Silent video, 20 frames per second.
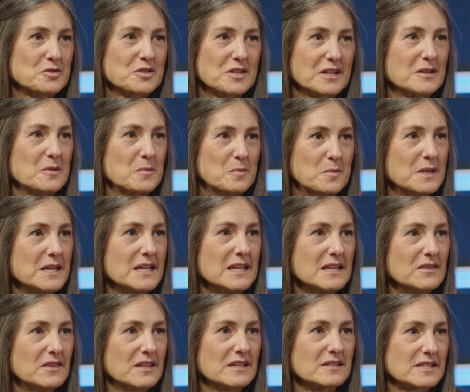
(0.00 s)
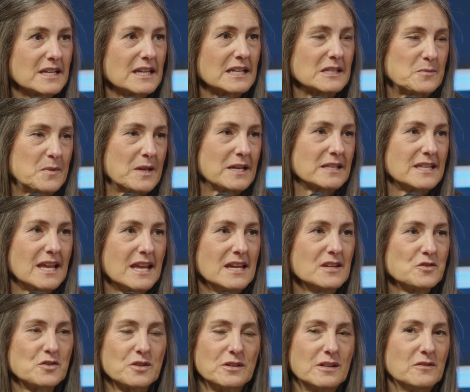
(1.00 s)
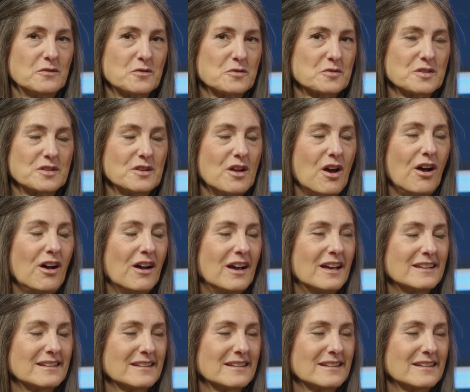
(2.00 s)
going to be this expectation, and there's not.